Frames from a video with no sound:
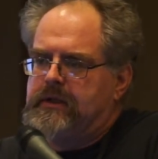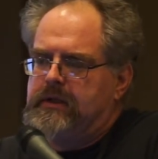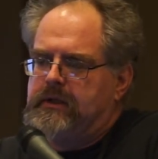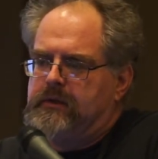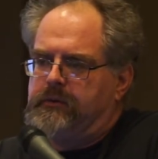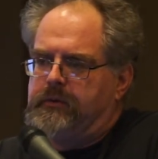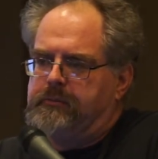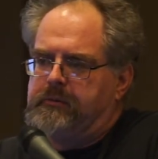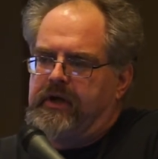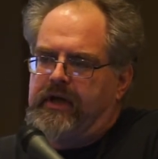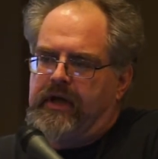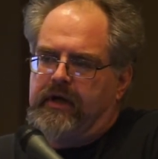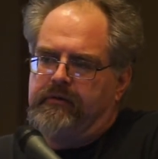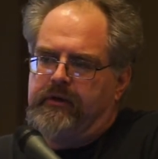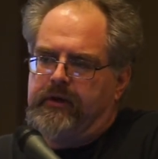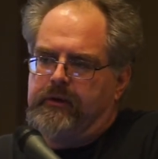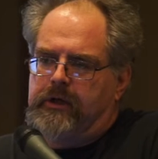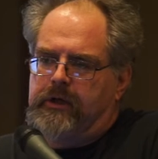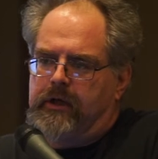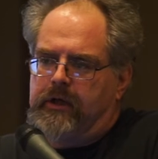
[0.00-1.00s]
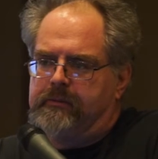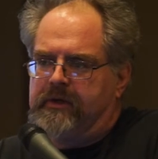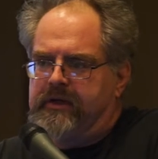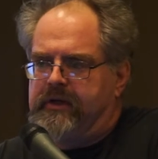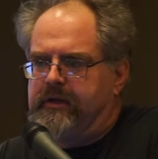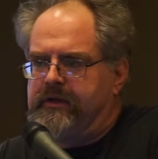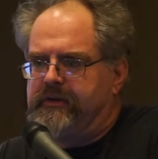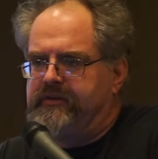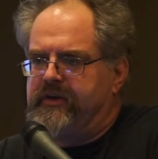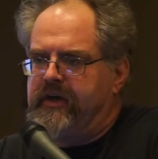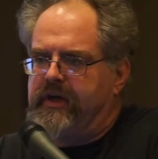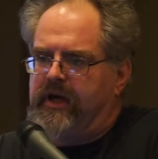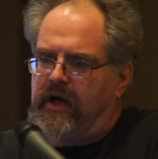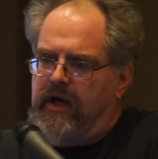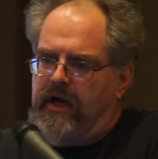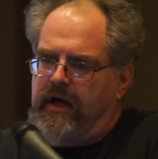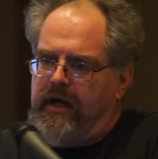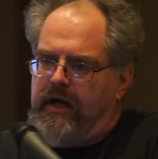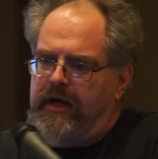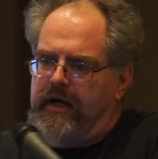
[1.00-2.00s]
we might have them come in and say
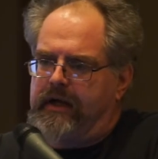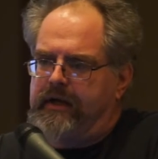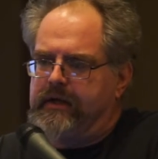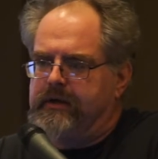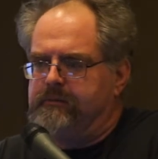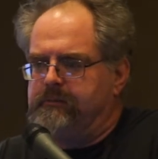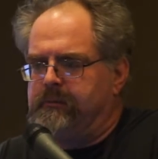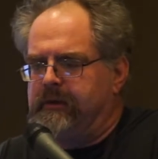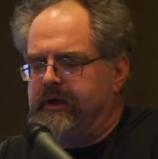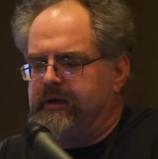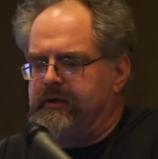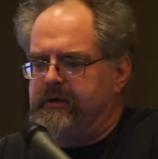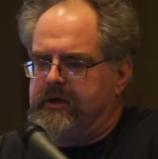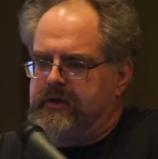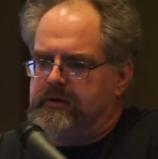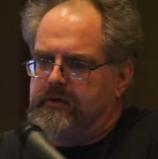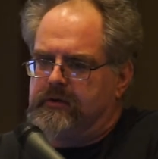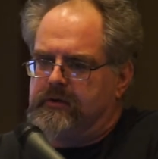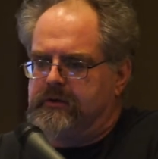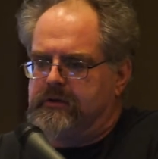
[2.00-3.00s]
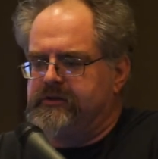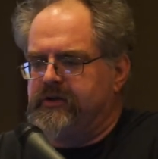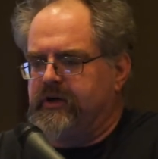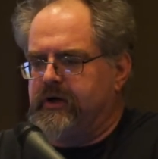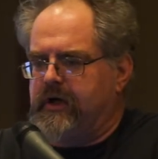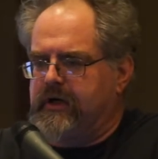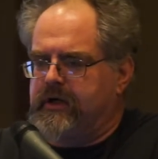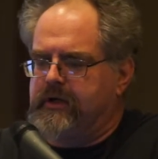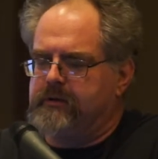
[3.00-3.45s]
hi and make a little talk